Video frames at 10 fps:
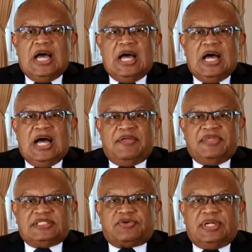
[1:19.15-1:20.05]
At
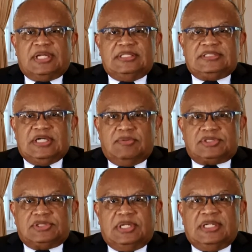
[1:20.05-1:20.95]
this critical juncture
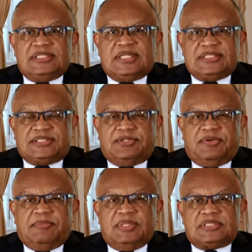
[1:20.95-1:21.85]
in its history,
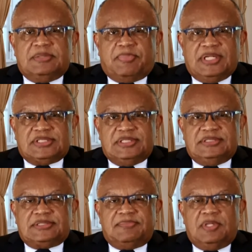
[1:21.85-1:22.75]
Mr. President,
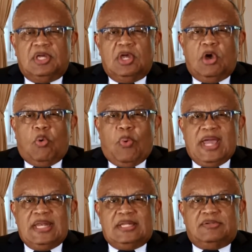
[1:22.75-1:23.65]

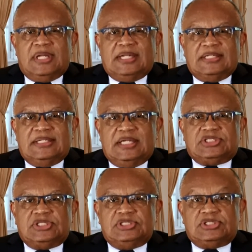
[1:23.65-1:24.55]
when the United
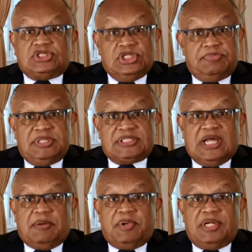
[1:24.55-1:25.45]
Nations should be
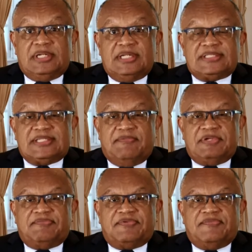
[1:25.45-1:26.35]
celebrating its
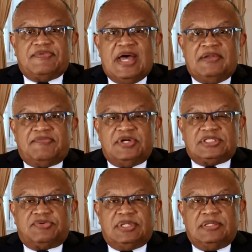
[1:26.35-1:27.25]
75th
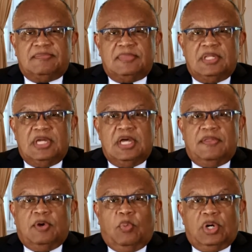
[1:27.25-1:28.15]
anniversary,
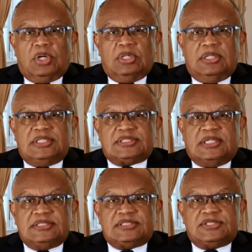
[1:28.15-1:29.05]
the world is
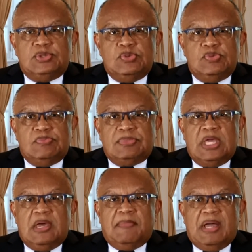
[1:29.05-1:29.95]
consumed
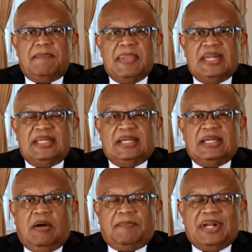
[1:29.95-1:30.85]
by many
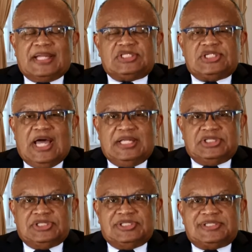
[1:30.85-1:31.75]
complex
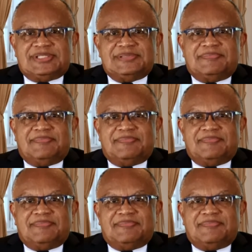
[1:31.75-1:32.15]
challenges.